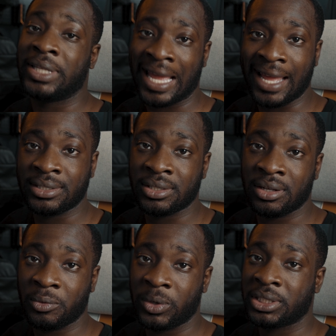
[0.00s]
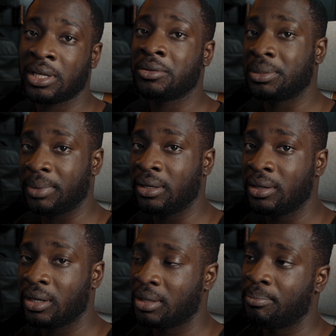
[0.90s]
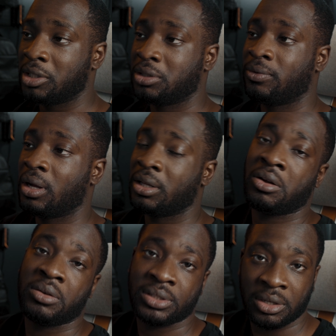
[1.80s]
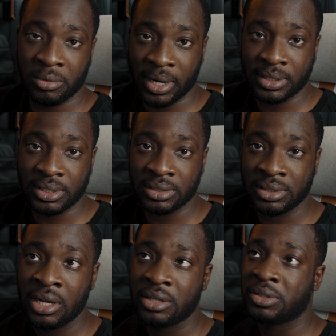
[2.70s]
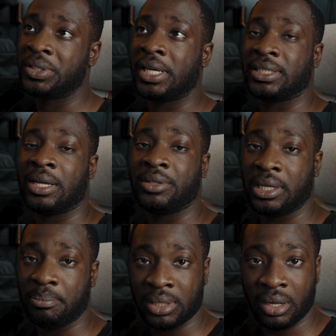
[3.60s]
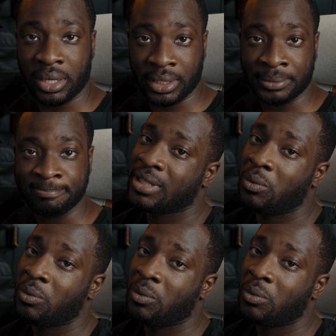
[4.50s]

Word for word: But Dehancer reached out to me and a bunch of other content creators to test out their plugin.